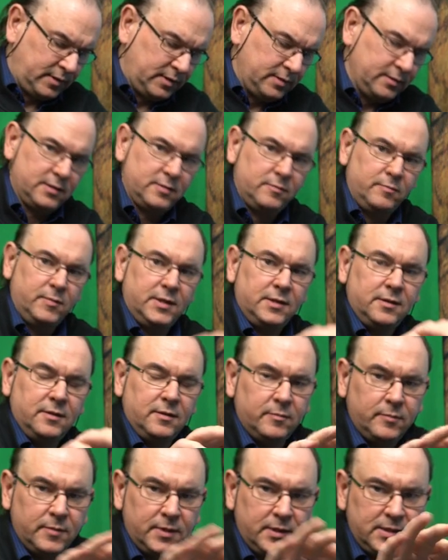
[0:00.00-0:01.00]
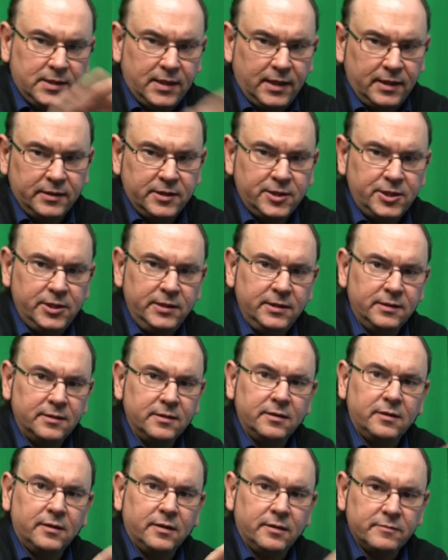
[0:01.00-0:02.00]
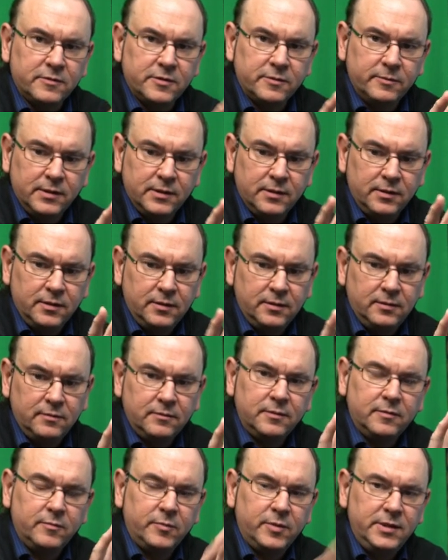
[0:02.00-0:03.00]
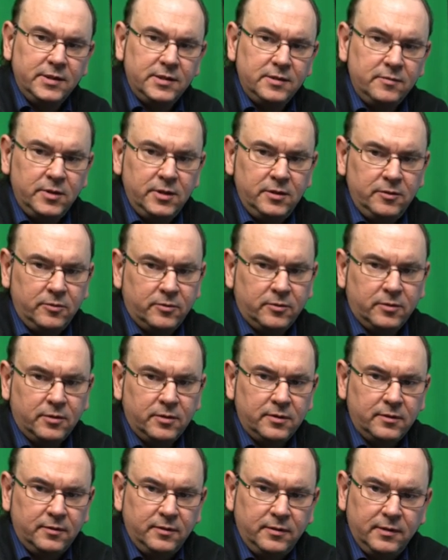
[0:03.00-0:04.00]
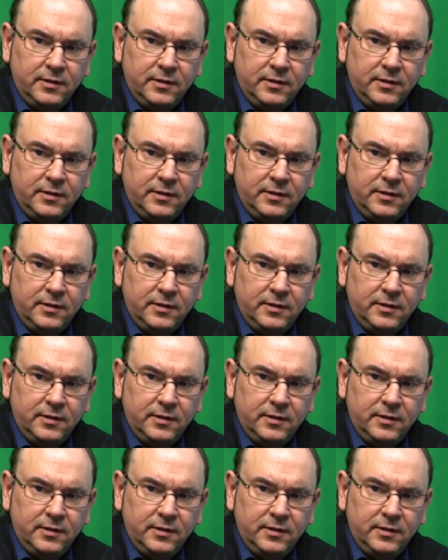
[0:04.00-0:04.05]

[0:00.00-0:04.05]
That's a metallic sheet that comes with the PCB order,